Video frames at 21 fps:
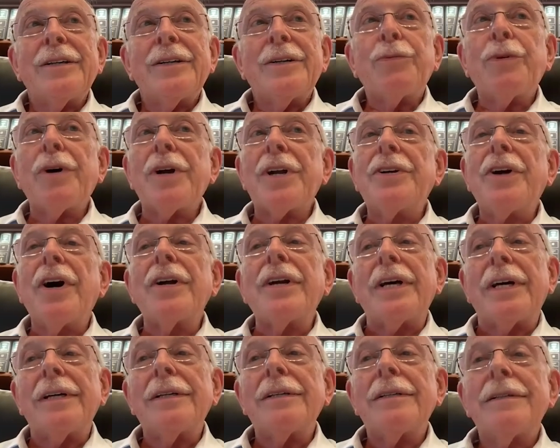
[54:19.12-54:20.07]
what an
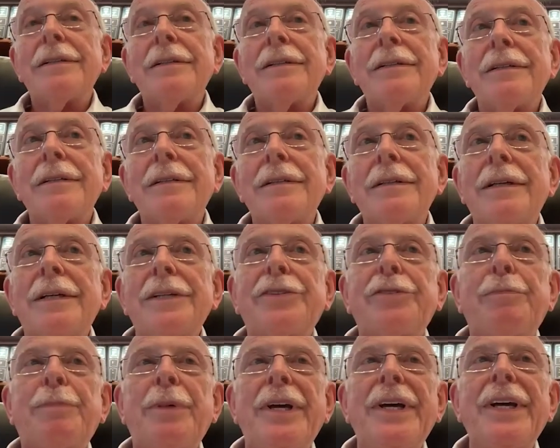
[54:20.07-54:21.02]
honour
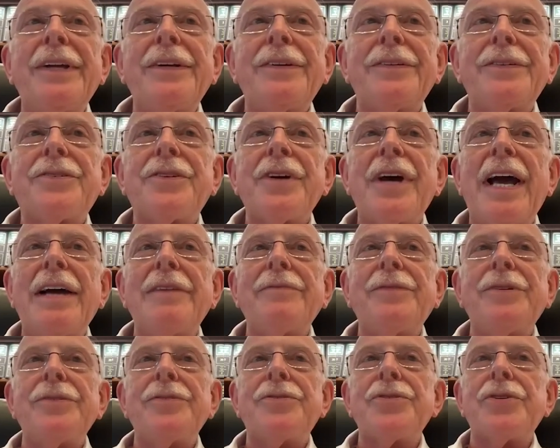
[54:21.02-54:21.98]
it's been to have
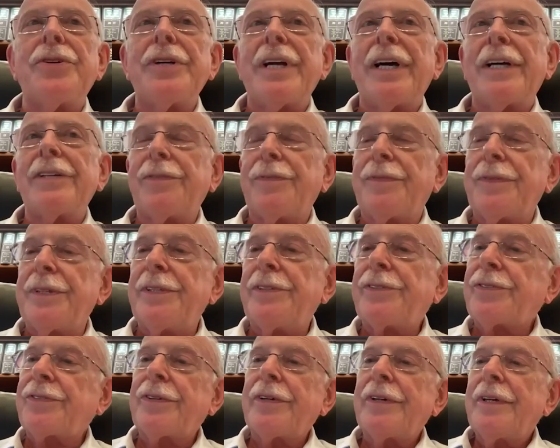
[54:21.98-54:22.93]
you join us for
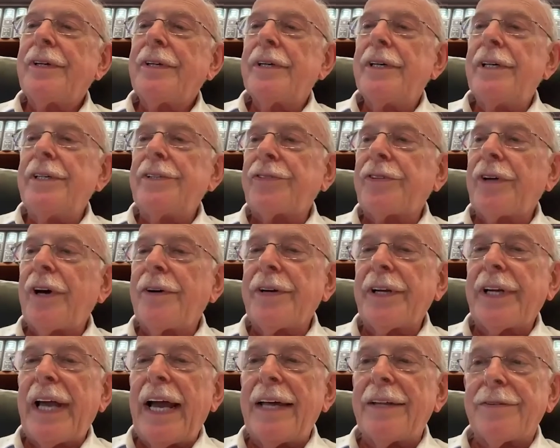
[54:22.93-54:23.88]
this
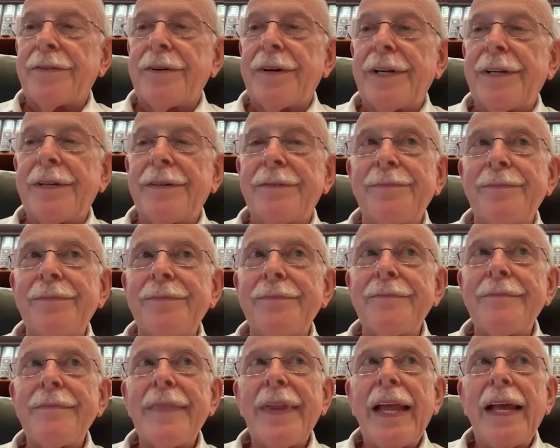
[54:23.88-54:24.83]
historic gathering.
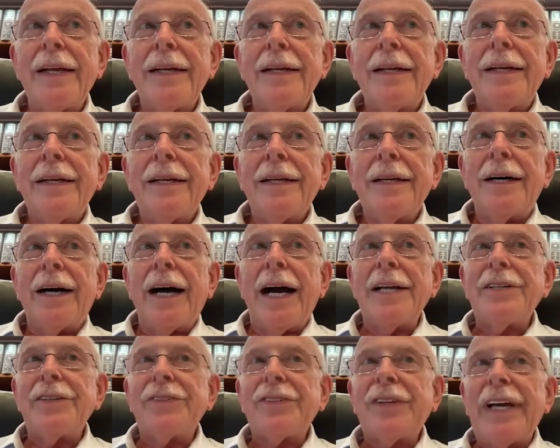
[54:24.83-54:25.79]
I
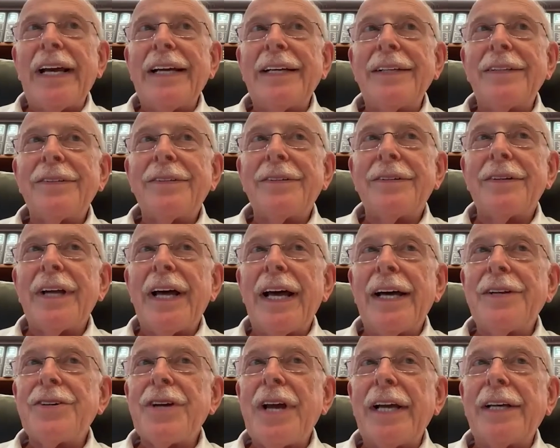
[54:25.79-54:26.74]
understand that
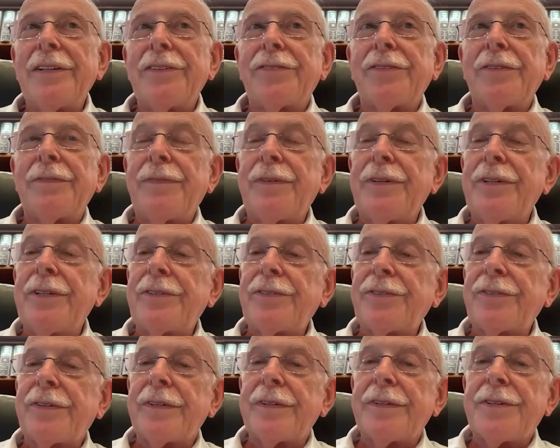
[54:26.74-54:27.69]
AIJAC is the
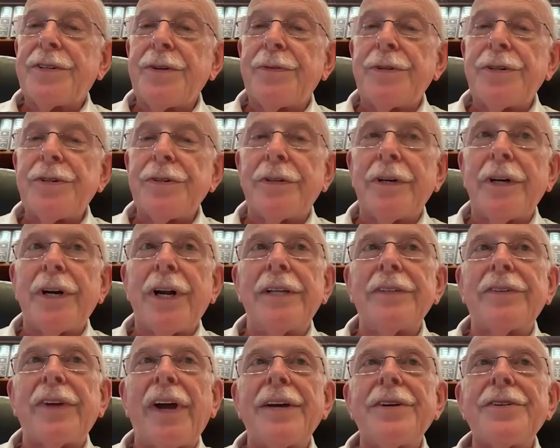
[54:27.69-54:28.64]
first Jewish
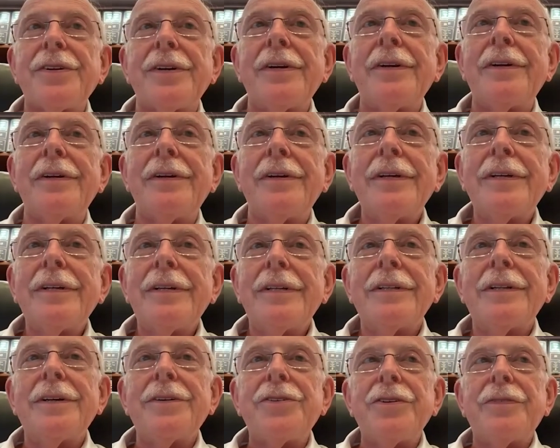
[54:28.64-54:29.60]
organization
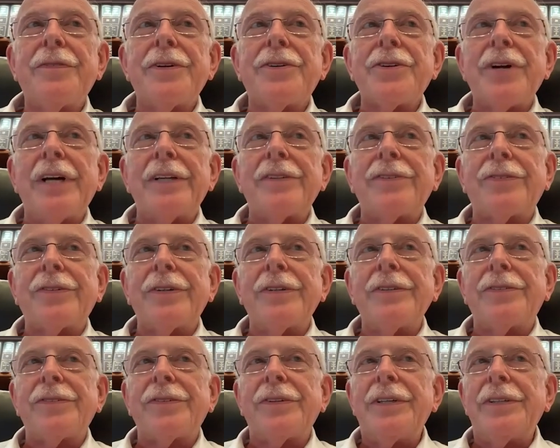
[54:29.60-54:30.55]
that you've addressed
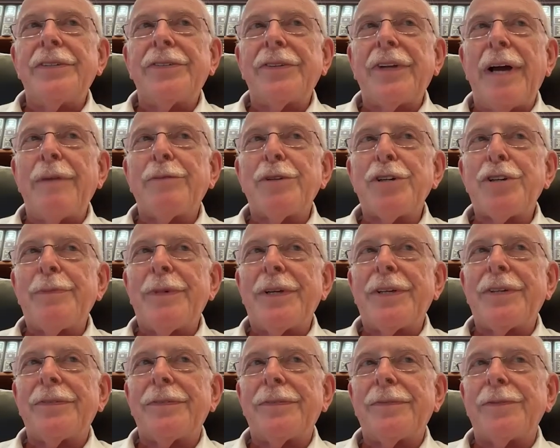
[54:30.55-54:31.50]
since the
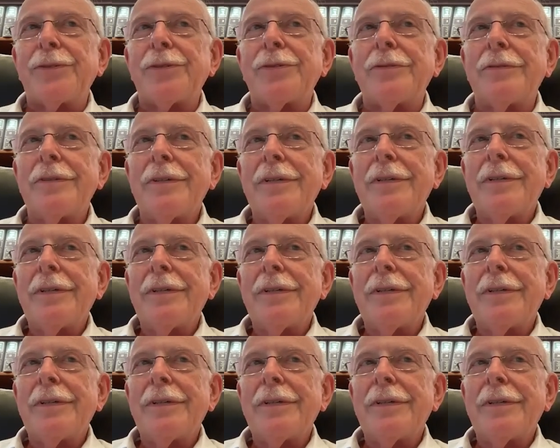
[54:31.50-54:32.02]
establishment of full